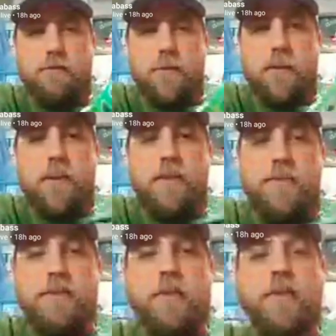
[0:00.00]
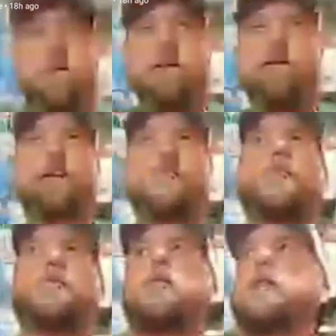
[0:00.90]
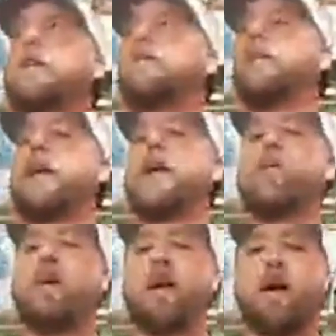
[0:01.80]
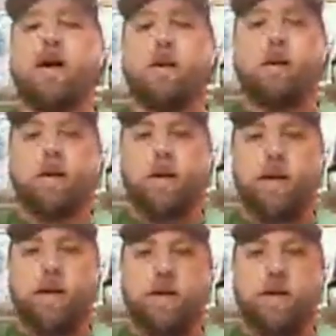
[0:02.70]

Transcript: And they just continued this before they even like went under, and I